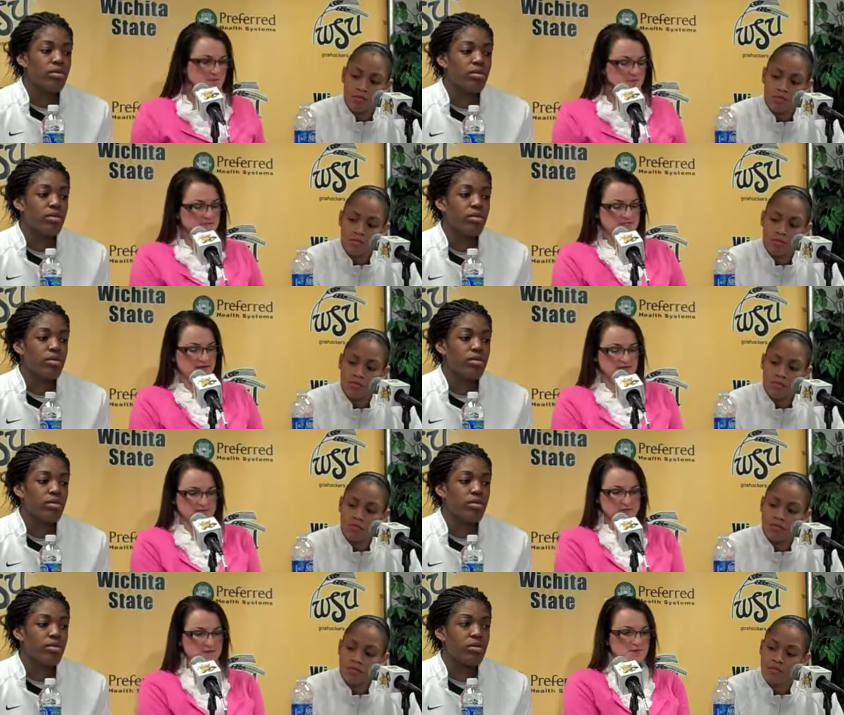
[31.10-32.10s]
Speaker 1: For these guys,
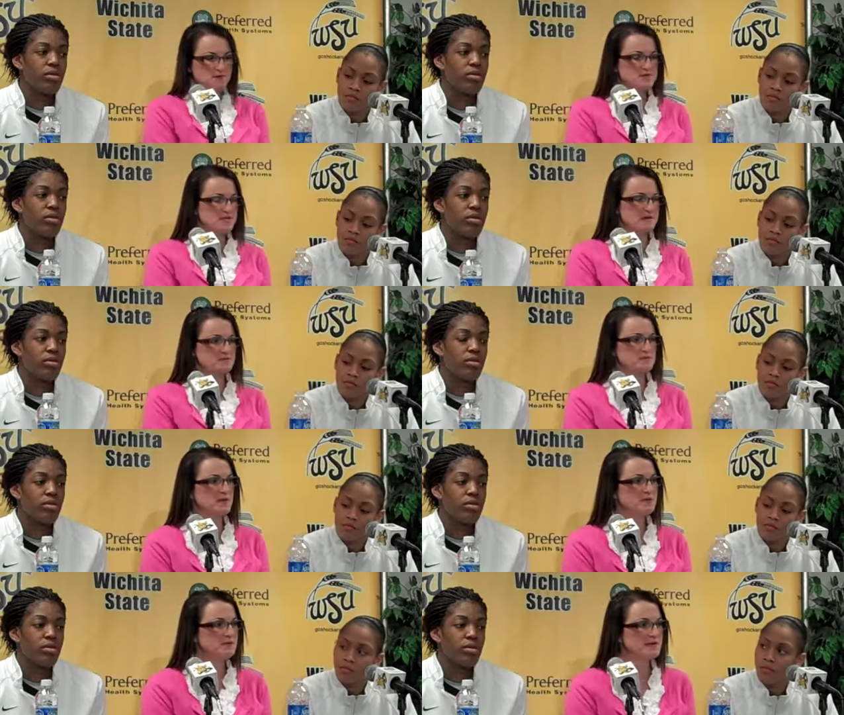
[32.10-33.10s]
for their first time
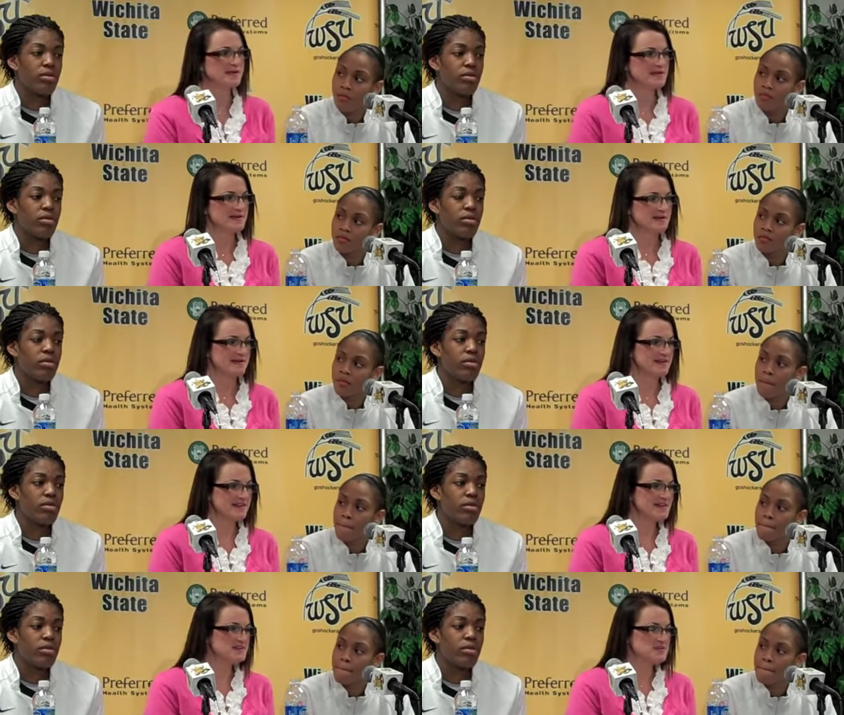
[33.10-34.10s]
sweep, uh, I
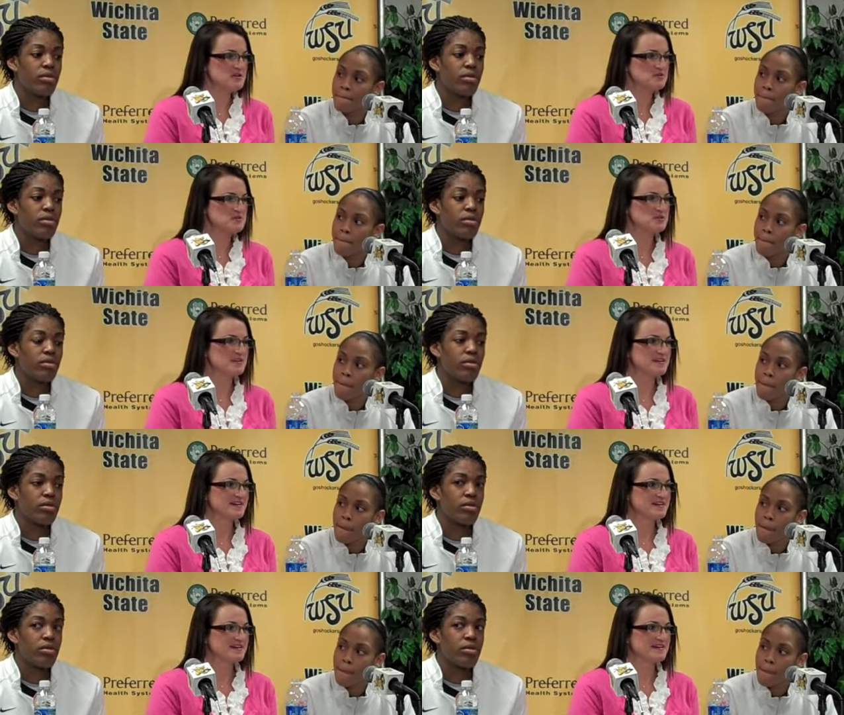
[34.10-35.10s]
think it's huge.
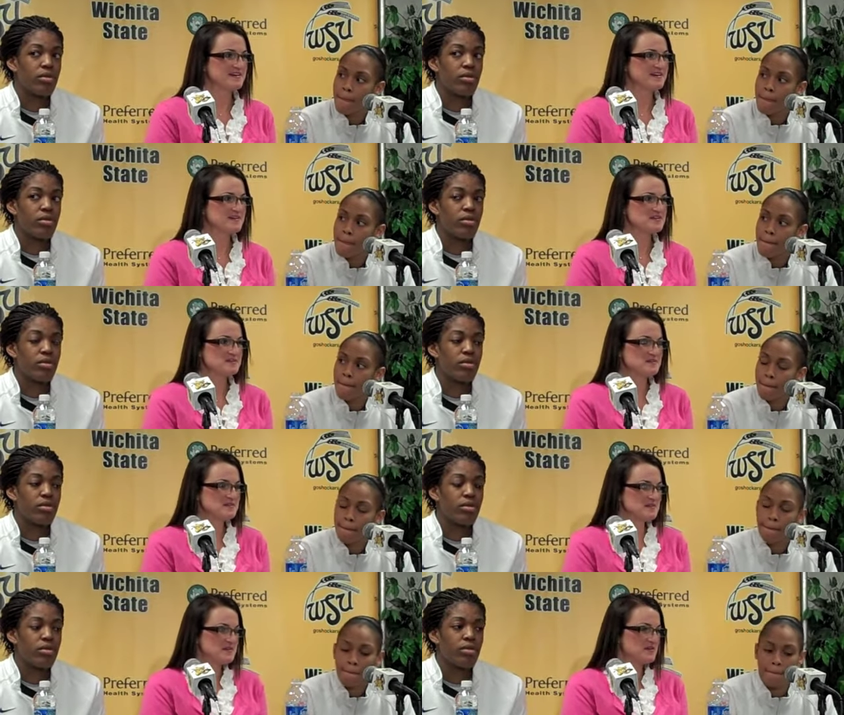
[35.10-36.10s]
Uh, it's something
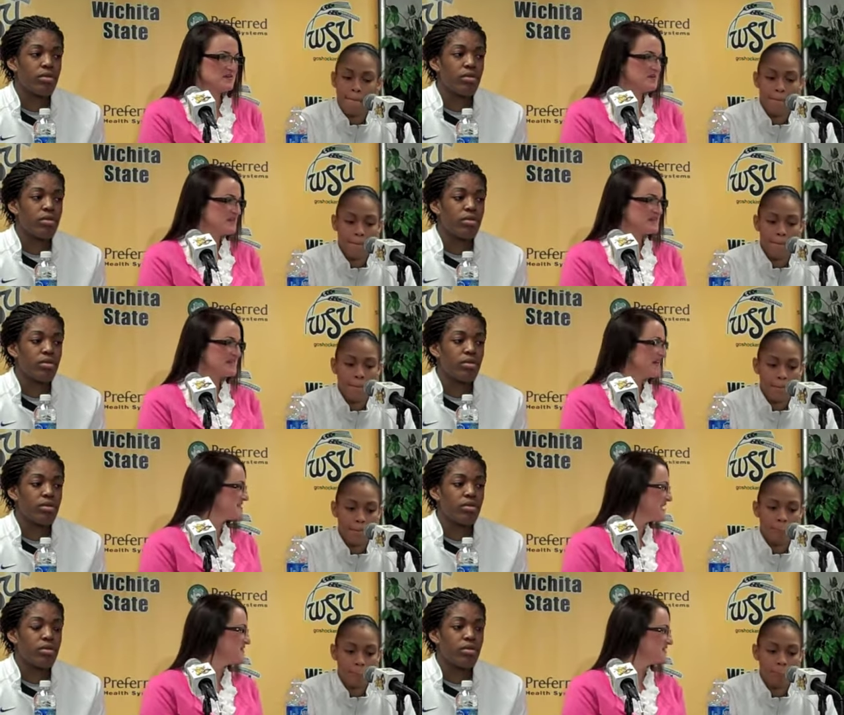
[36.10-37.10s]
you know that these
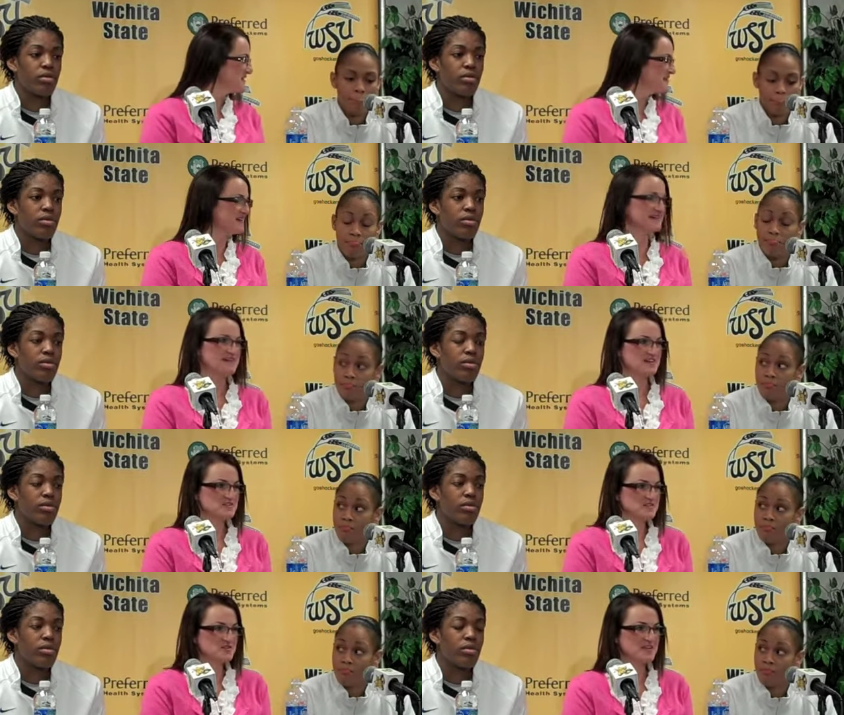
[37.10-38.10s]
guys haven't done.
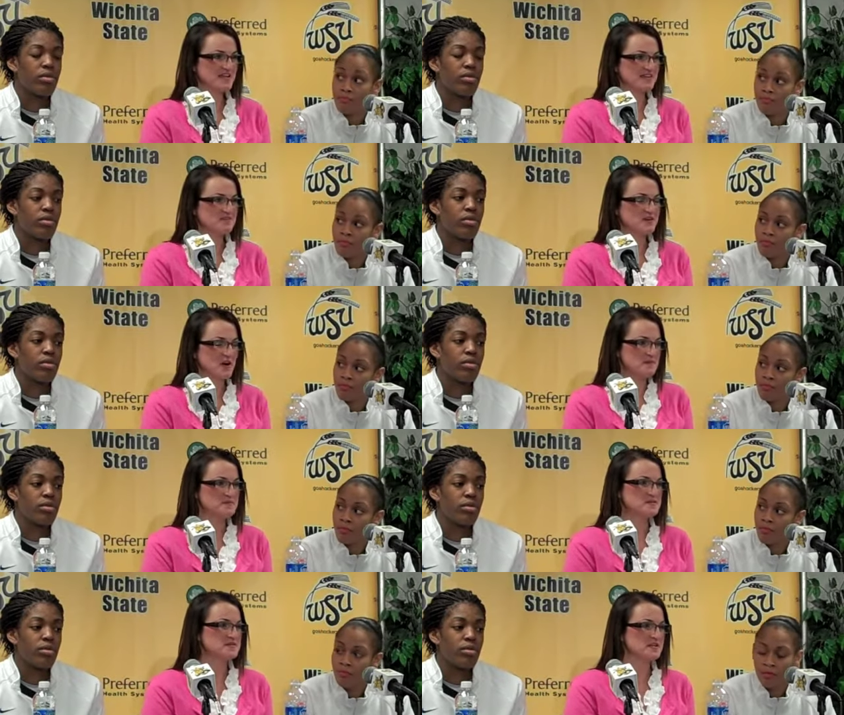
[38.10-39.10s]
So they, they've
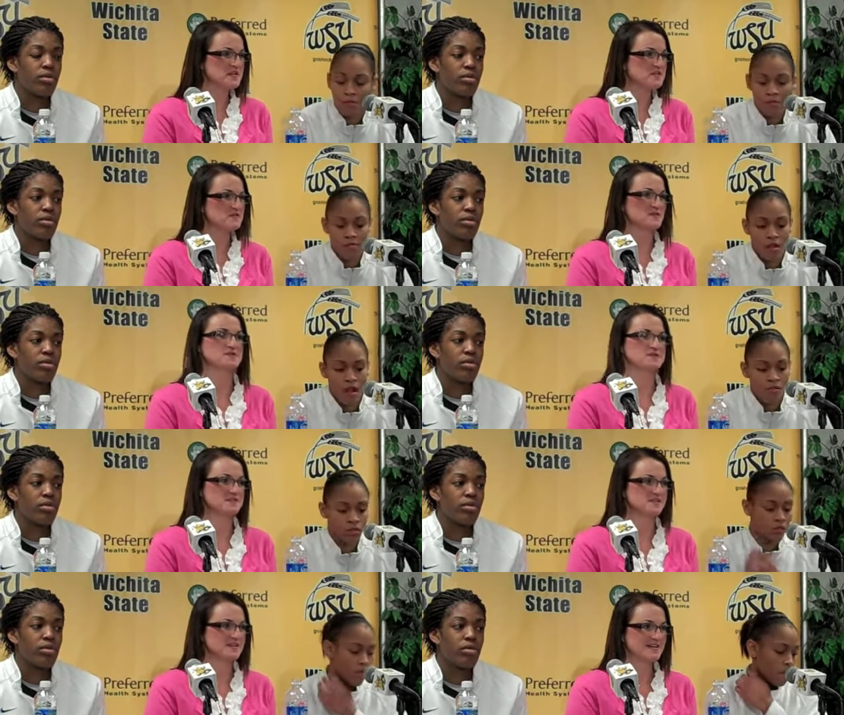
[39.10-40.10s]
accomplished another first.
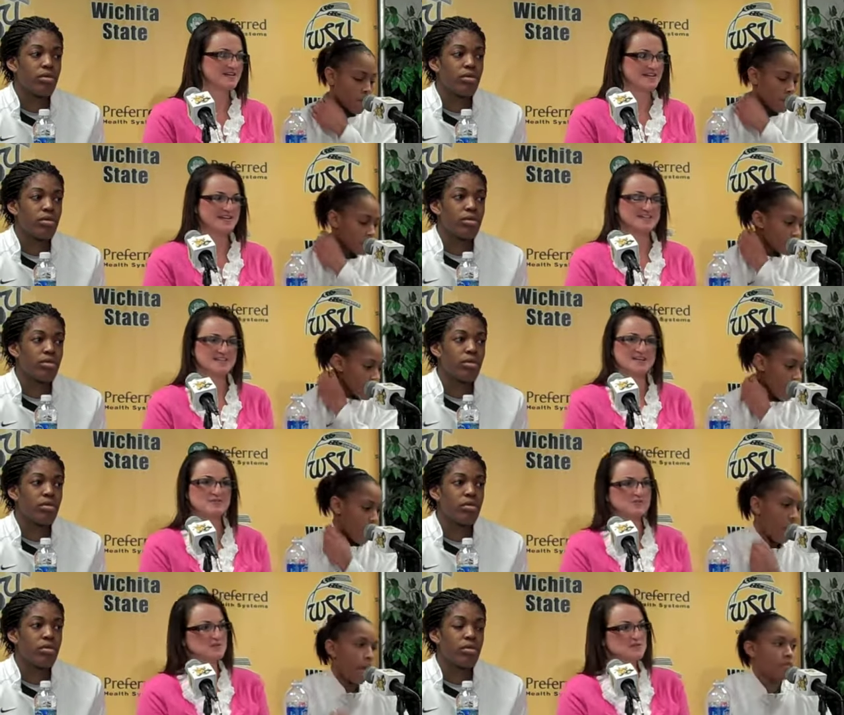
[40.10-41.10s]
They had a ton of
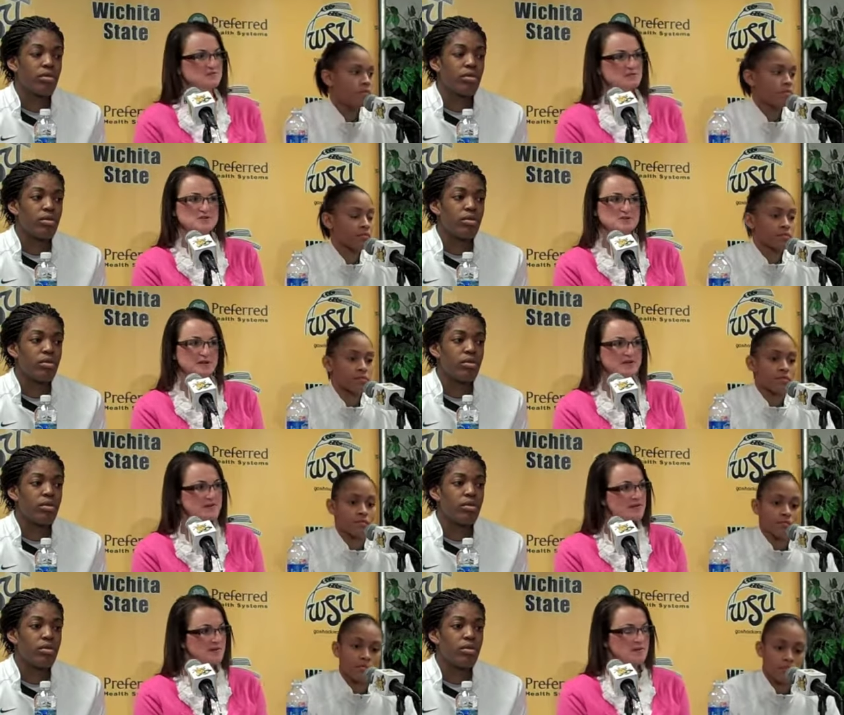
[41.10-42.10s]
firsts the first round.
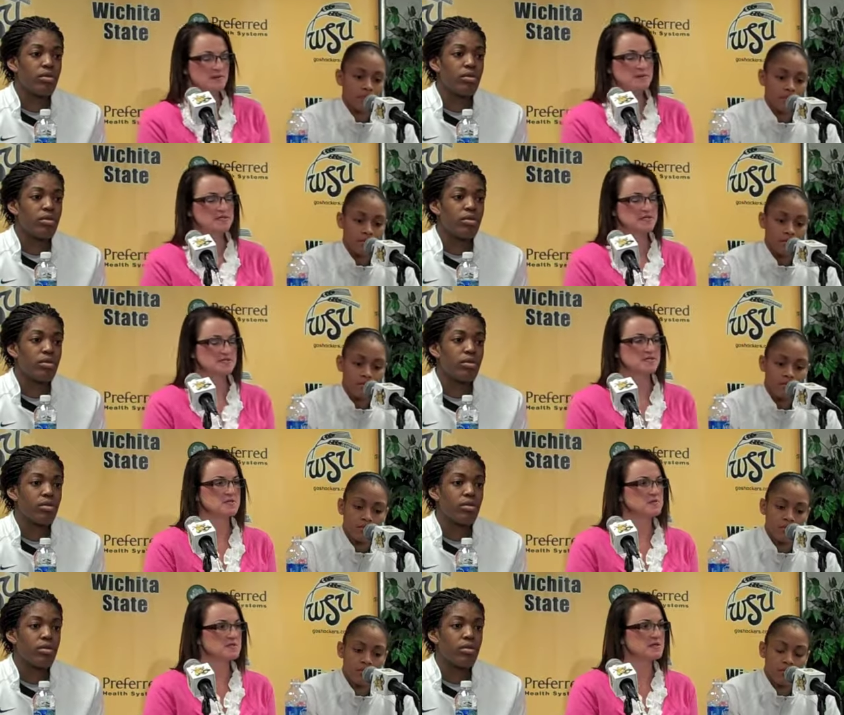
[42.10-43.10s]
They want to
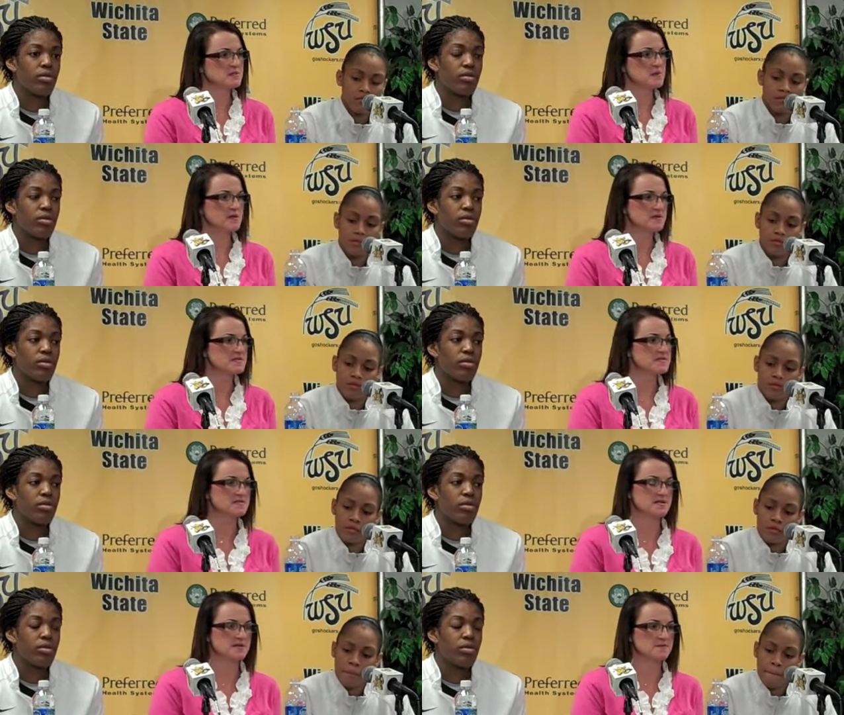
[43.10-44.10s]
continue with that progress the
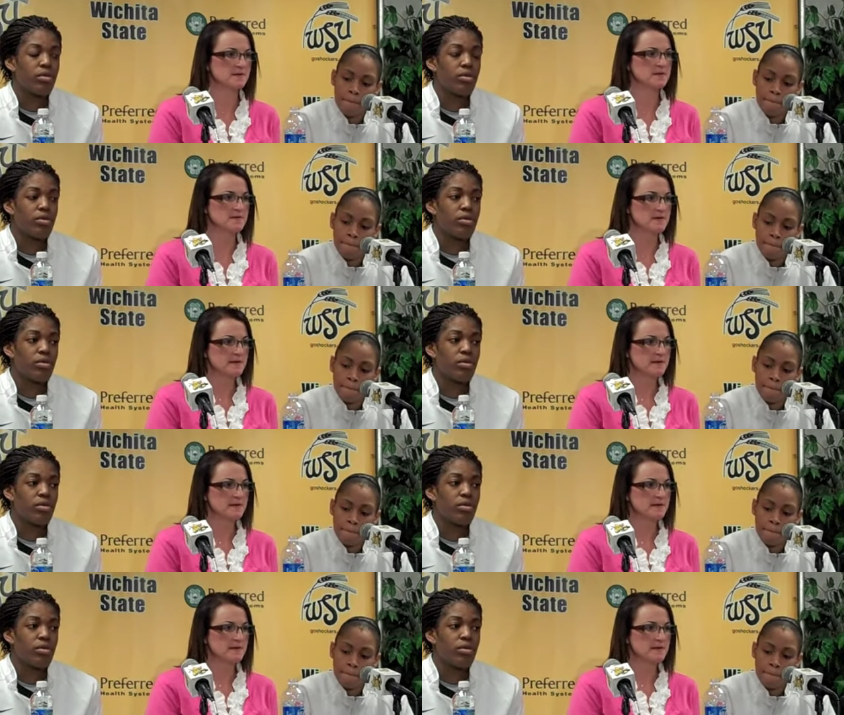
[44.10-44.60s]
second round,